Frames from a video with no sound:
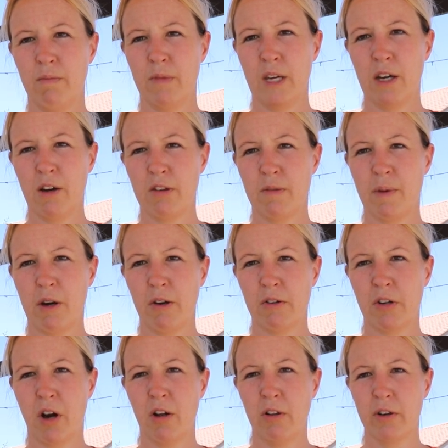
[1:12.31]
They cost about
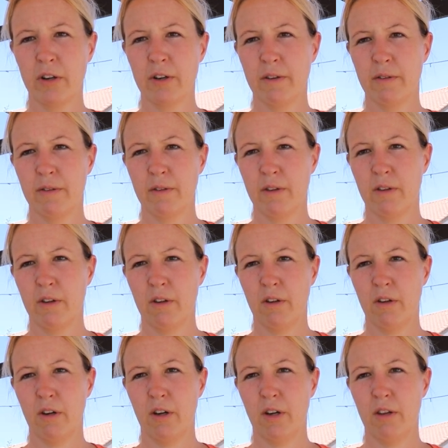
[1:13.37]
$1.
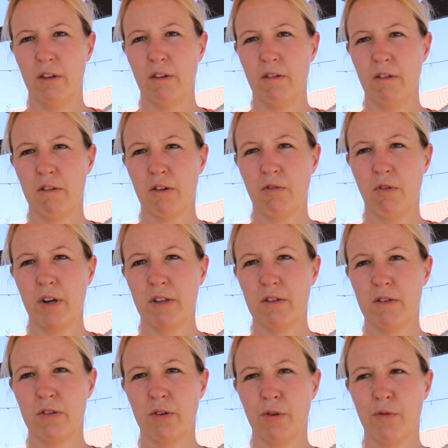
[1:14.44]
This is going to
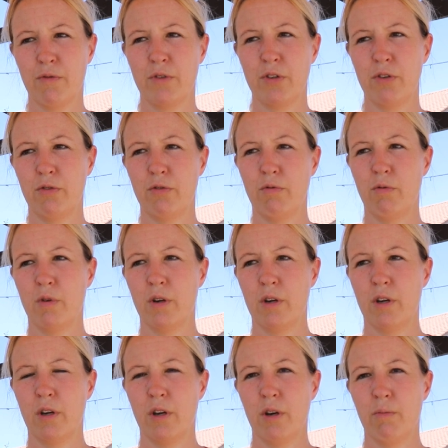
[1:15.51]
serve to
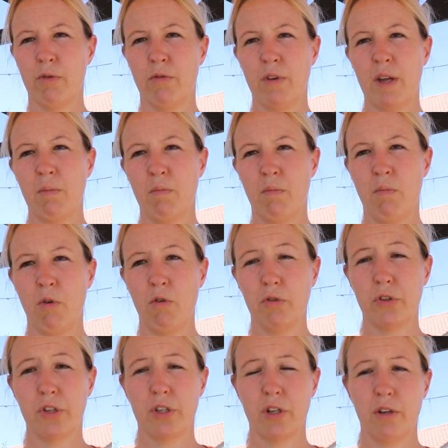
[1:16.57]
prevent
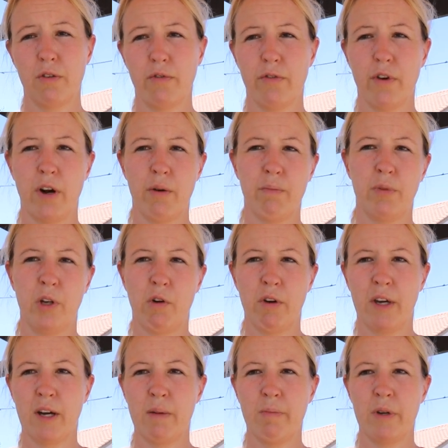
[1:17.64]
mulch from
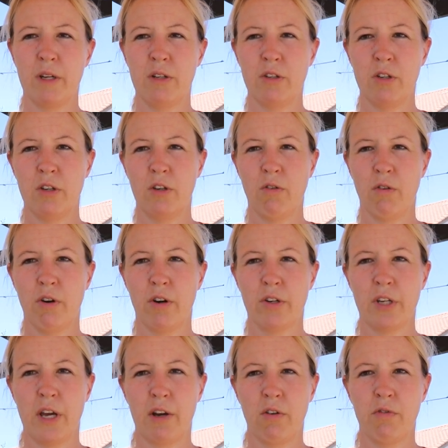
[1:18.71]
blowing up into your
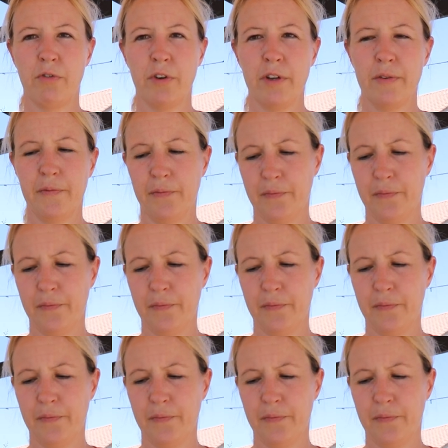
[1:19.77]
Tanglefoot.